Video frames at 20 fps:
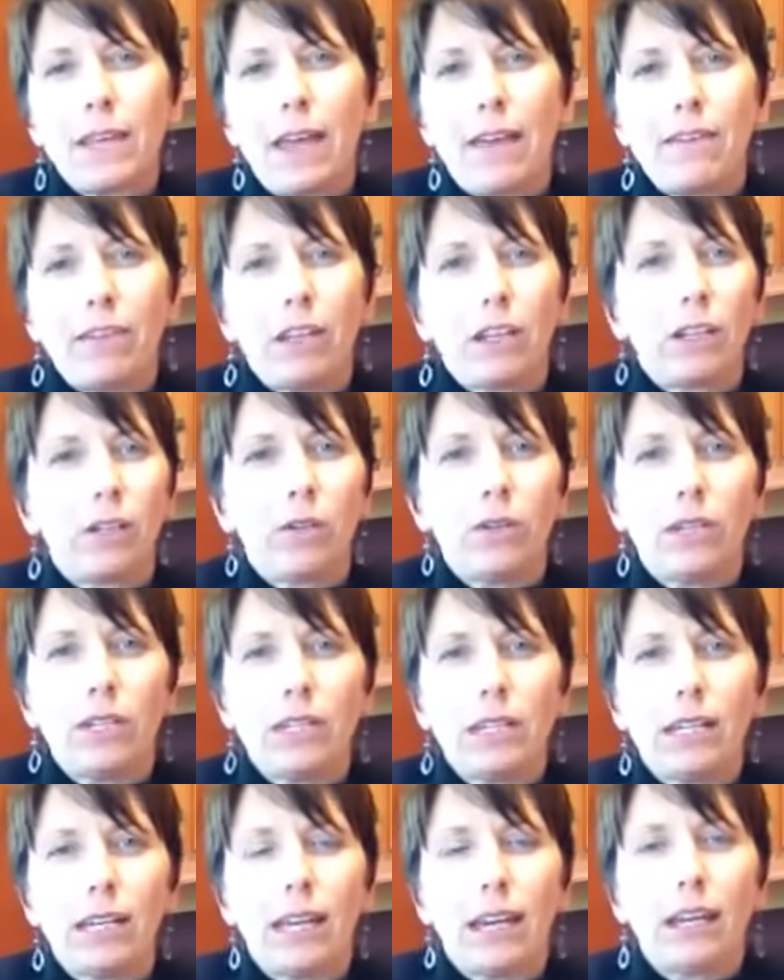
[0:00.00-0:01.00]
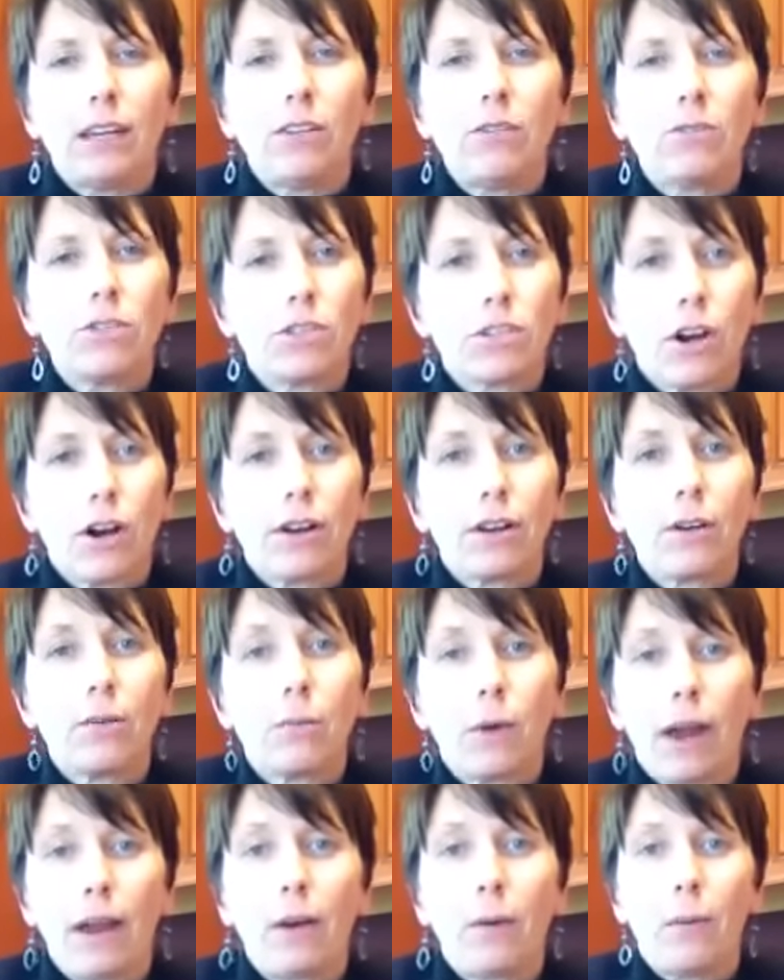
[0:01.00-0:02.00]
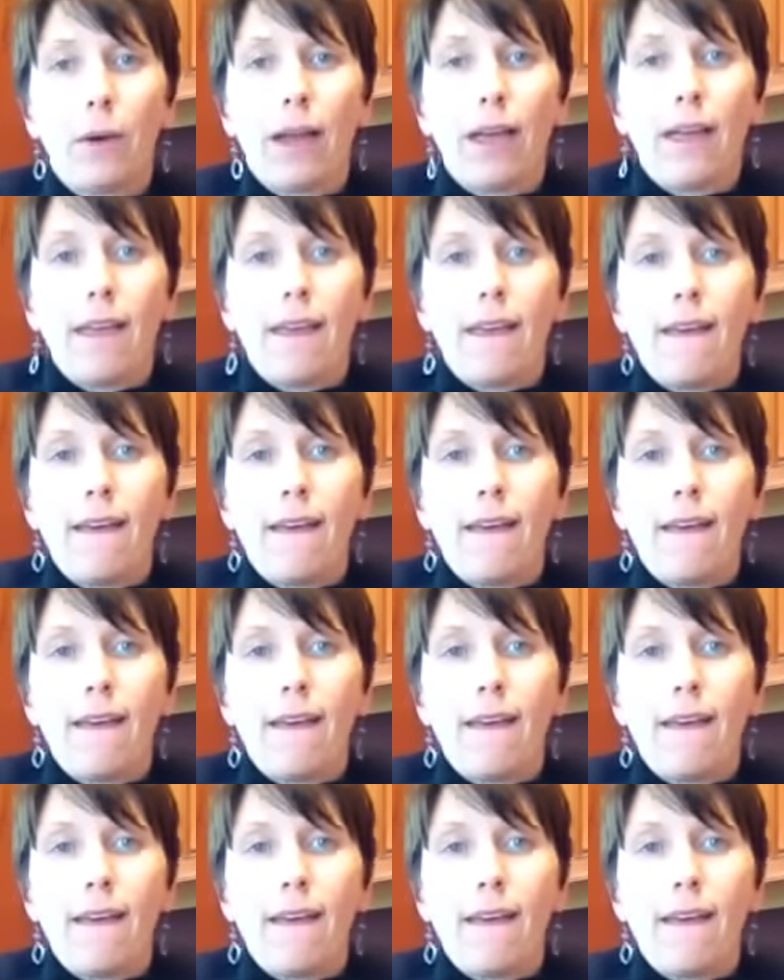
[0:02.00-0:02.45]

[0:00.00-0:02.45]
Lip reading: I have included to getting you started right away.